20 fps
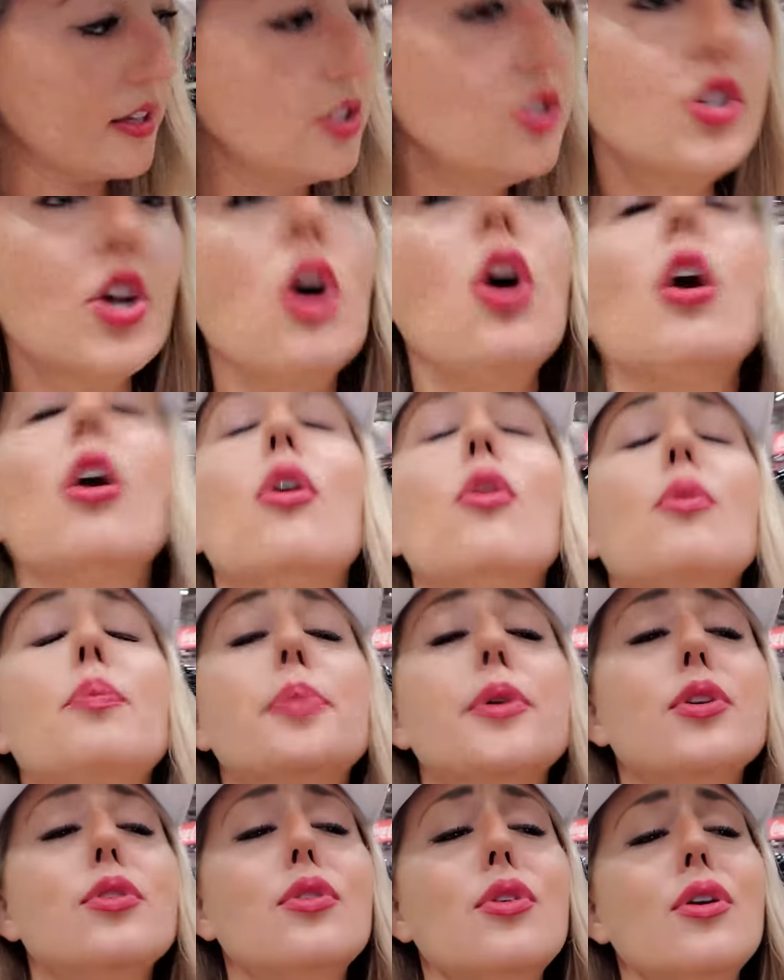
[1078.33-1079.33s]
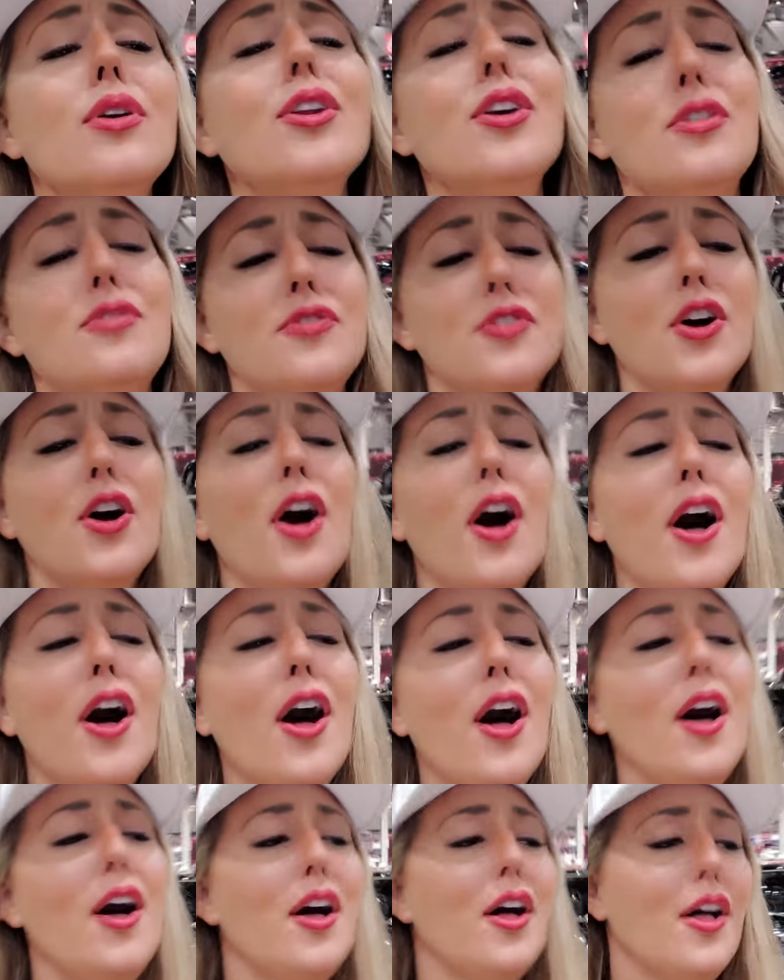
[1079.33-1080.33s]
So
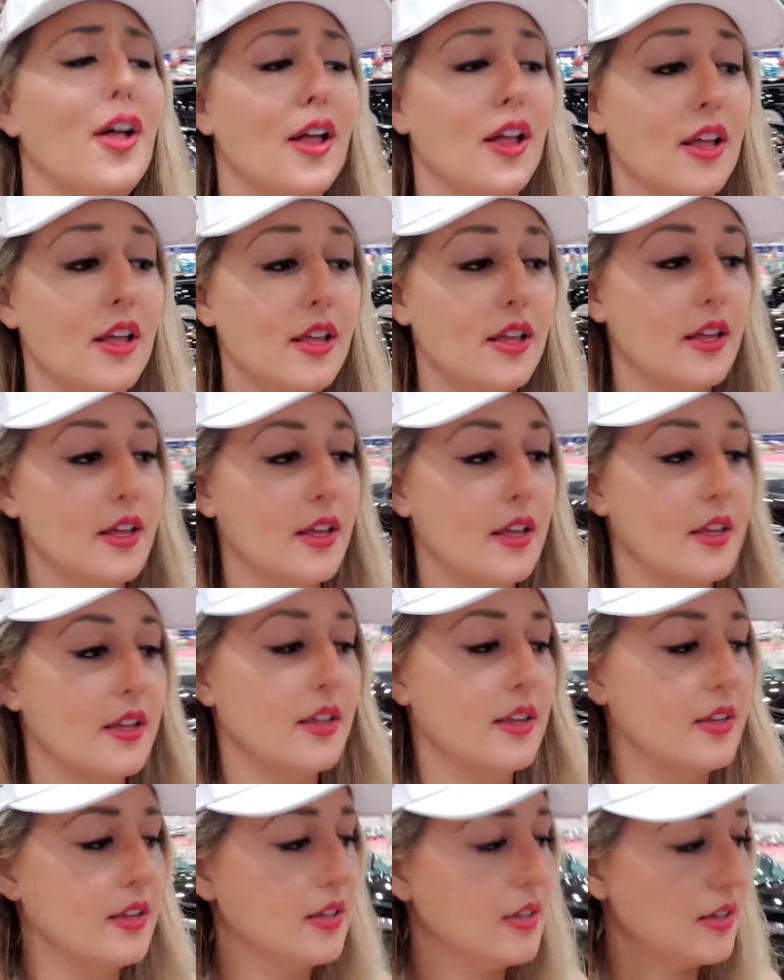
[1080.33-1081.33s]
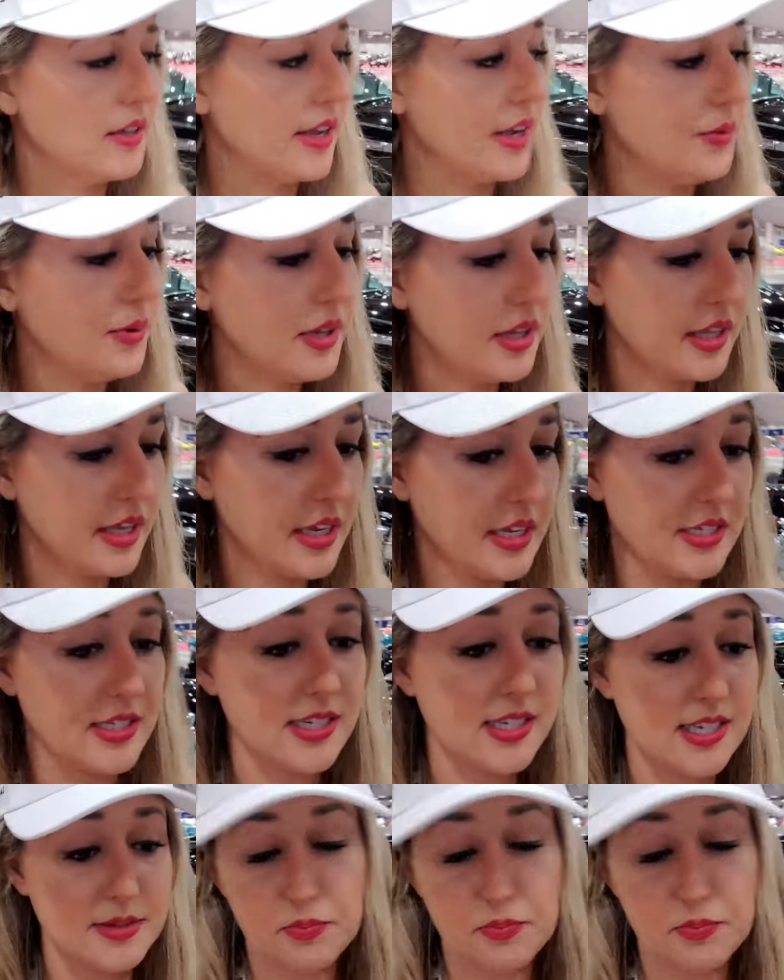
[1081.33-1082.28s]
beautiful! It really is. It's